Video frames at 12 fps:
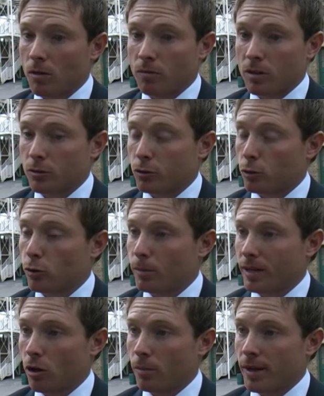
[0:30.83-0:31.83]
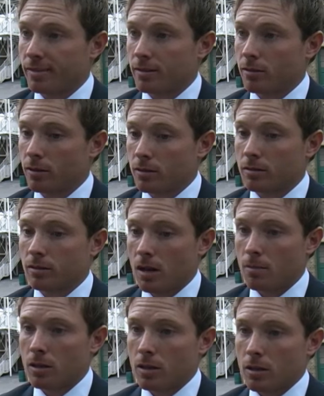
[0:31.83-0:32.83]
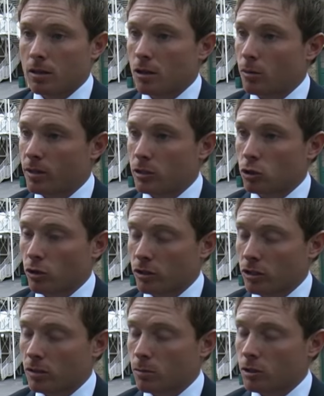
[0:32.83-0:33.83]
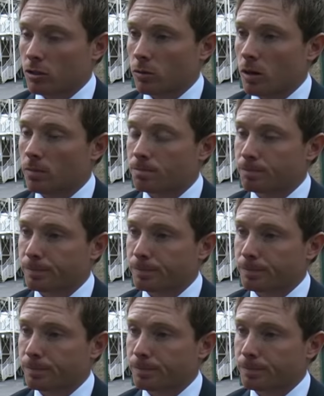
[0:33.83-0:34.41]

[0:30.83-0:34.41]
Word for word: Hopefully, the result will be a lot better, and um, you know we can enjoy it just as much as well.